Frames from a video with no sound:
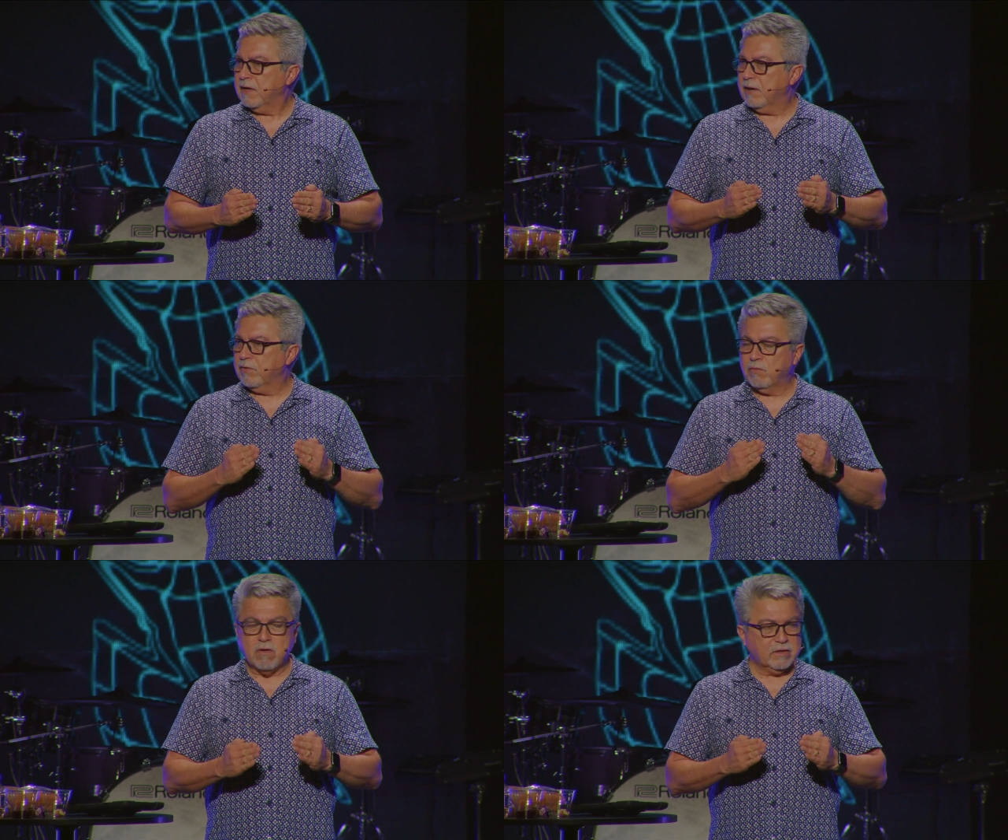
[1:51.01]
and
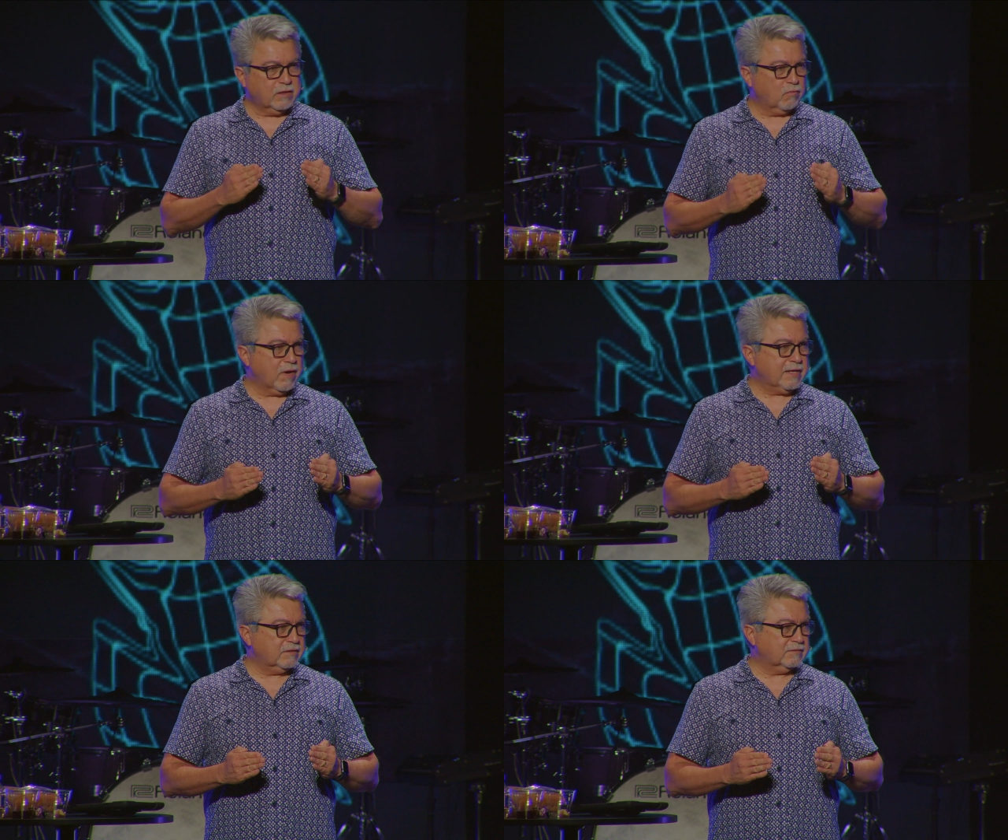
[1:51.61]
we walk in
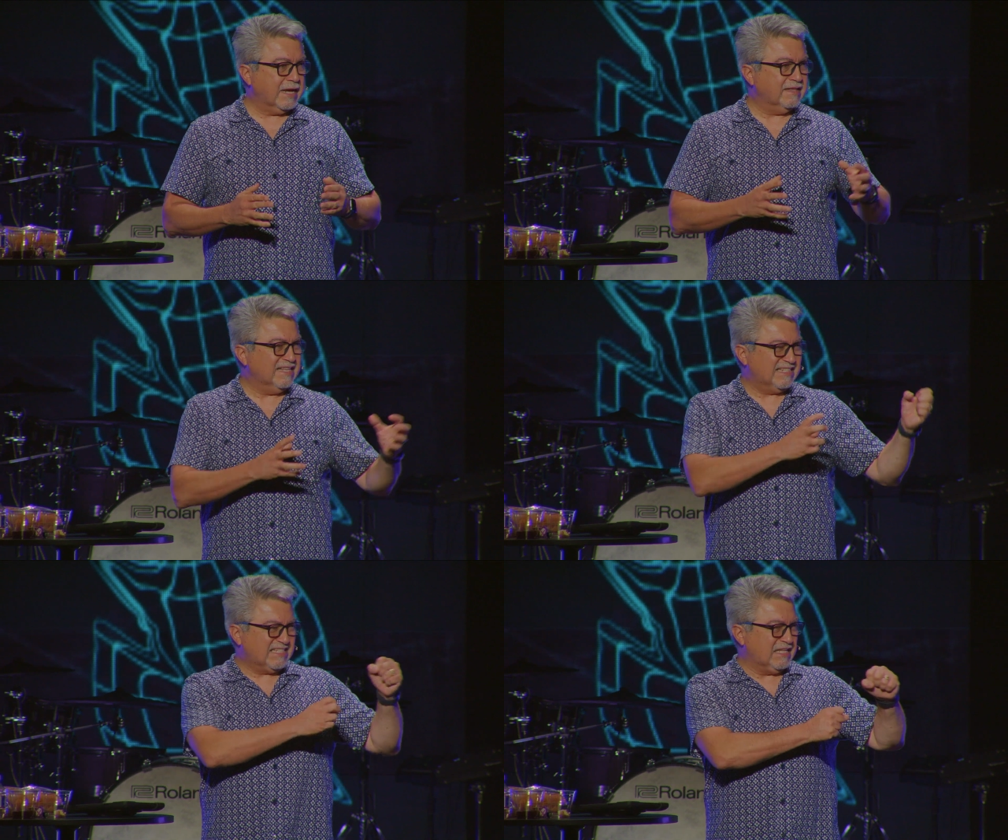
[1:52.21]
righteousness and
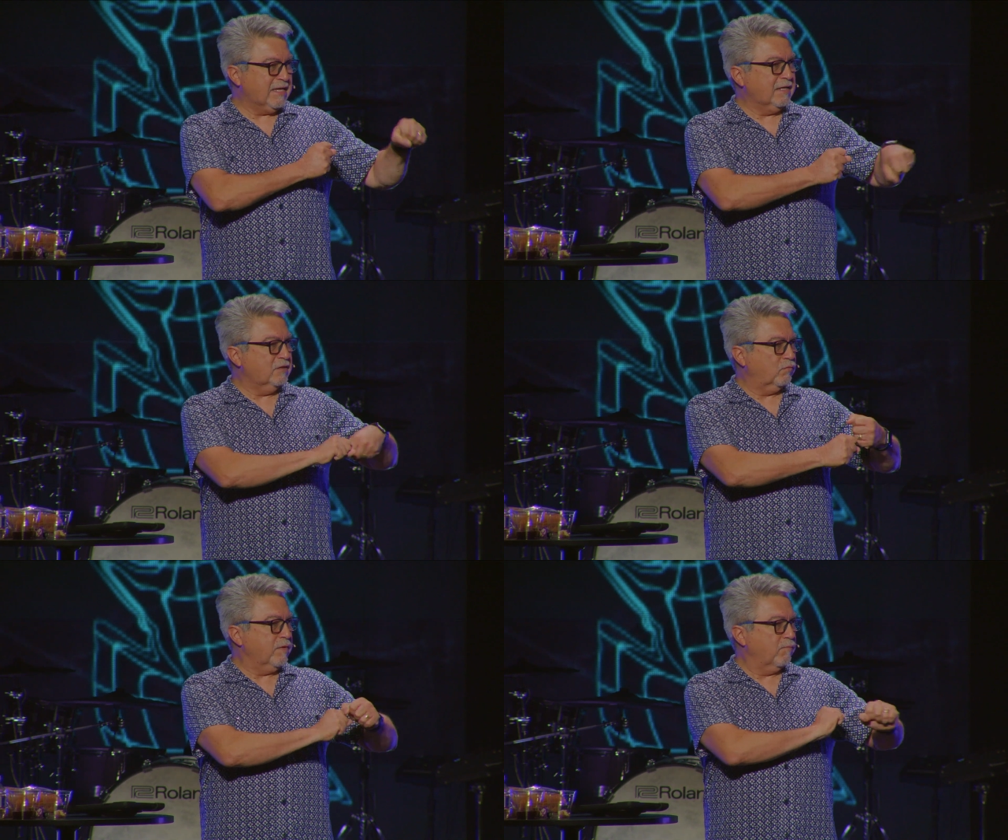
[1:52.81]
these
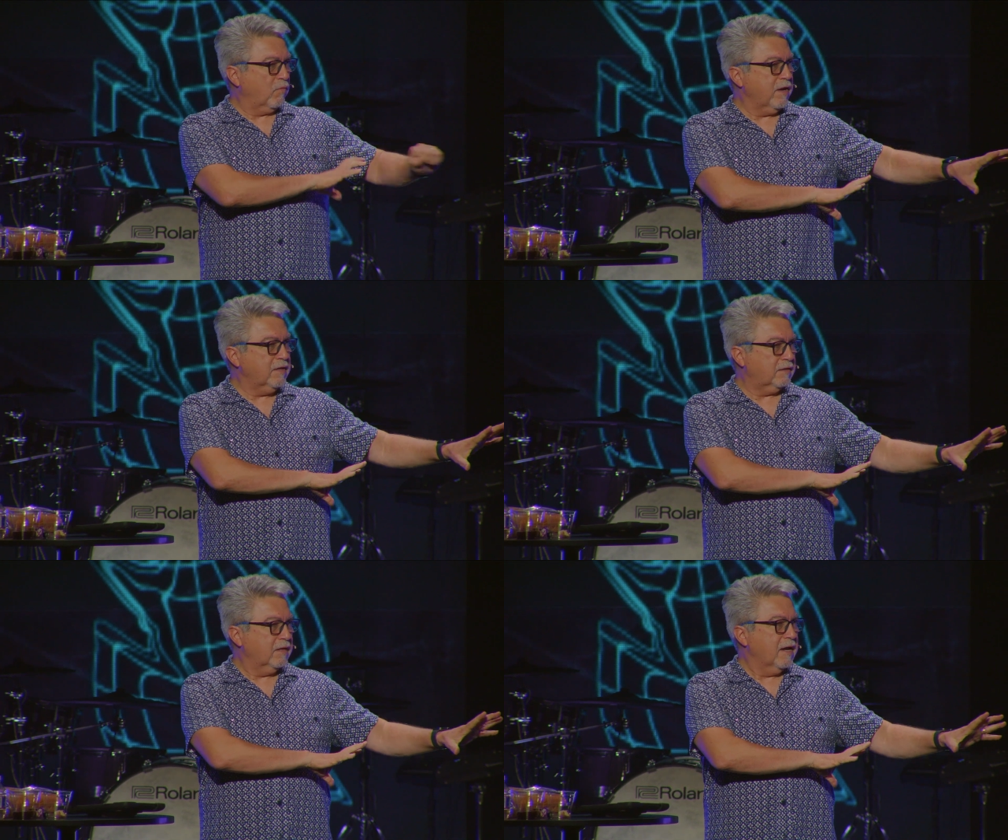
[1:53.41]
things we
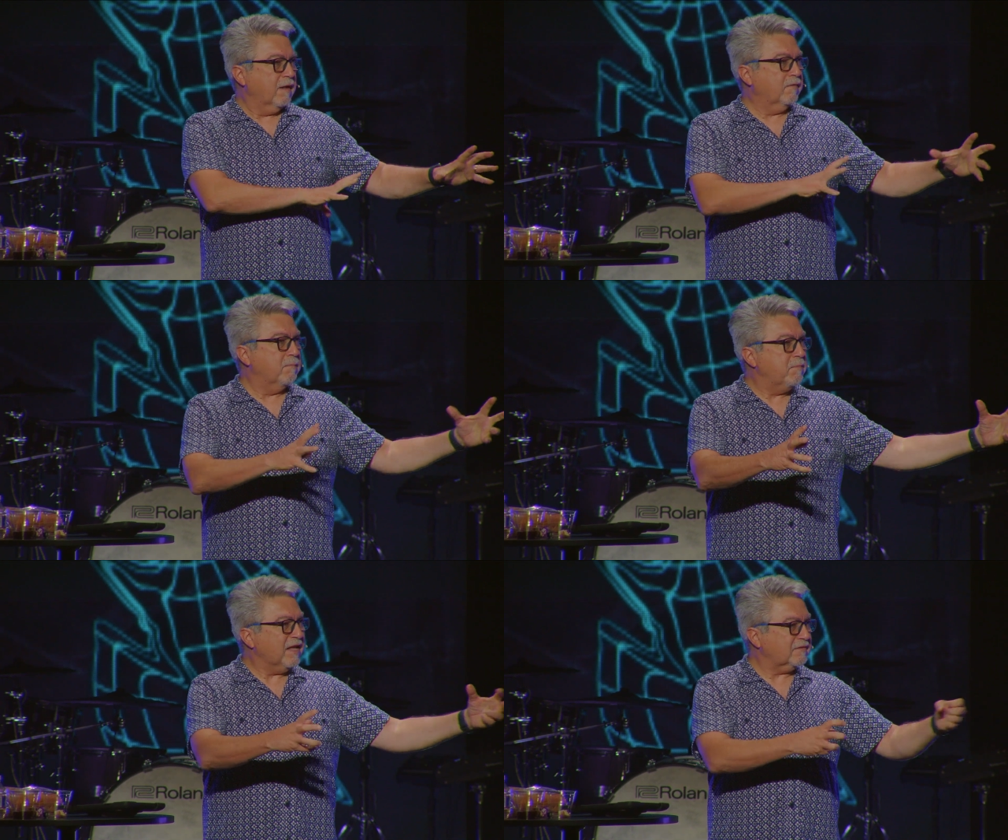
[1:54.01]
break the
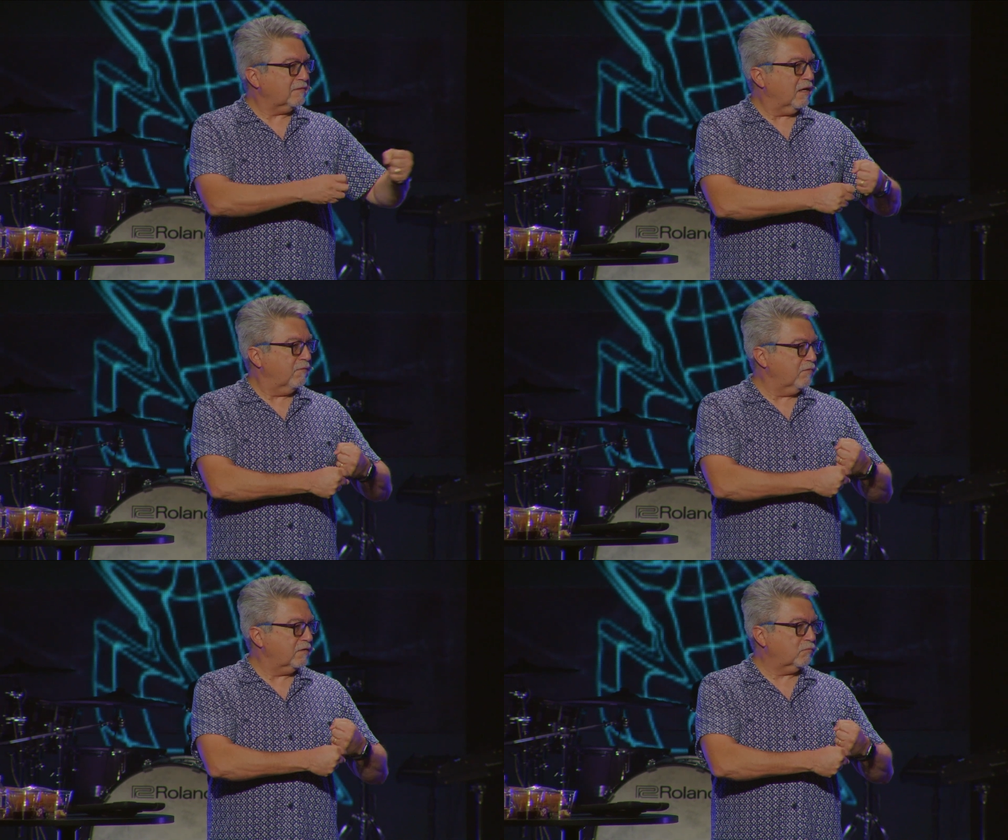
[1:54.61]
best
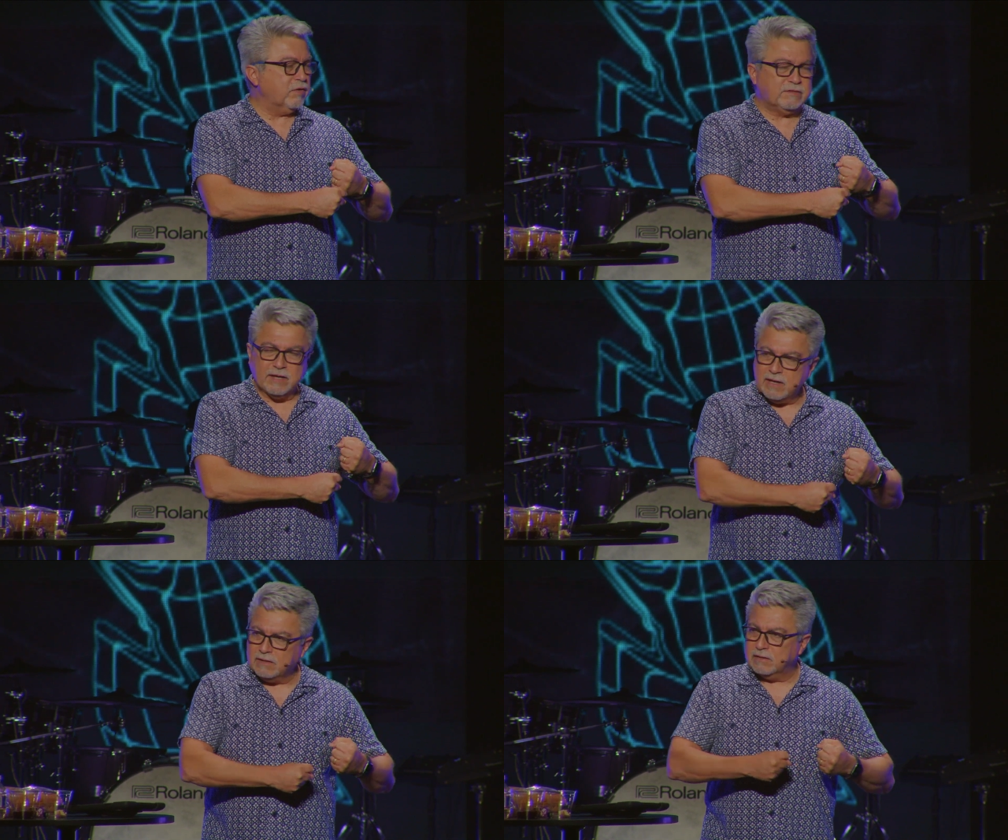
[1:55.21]
of this we
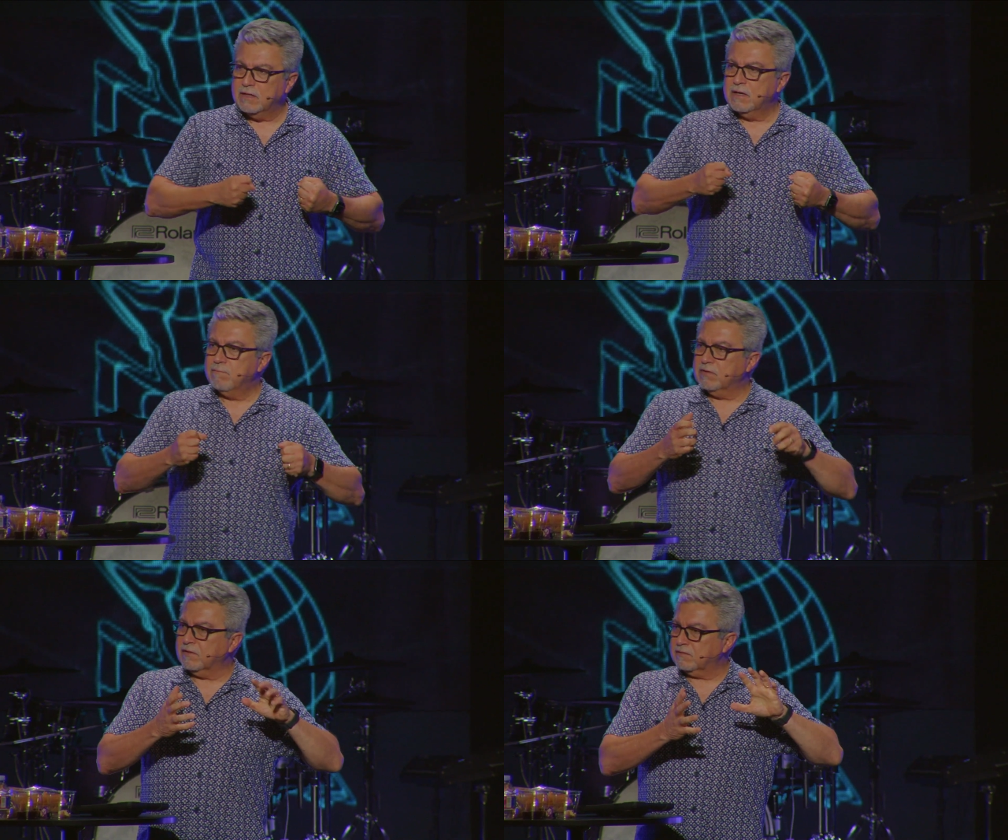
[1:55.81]
take,
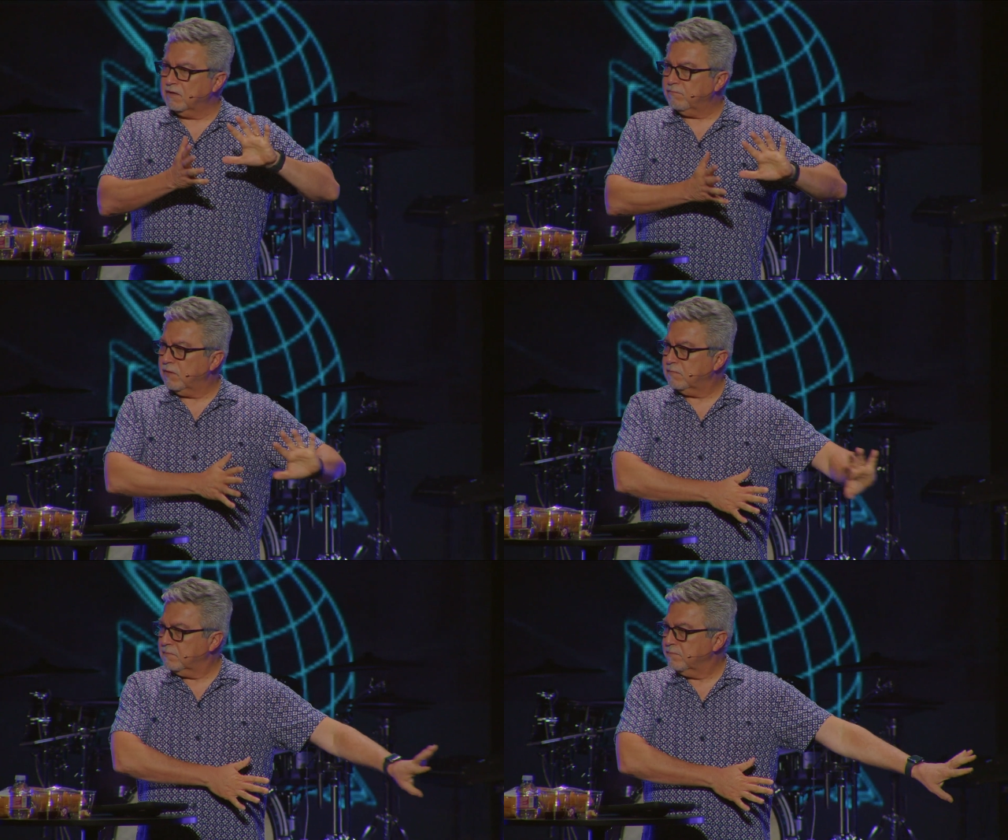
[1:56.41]
but the stuff that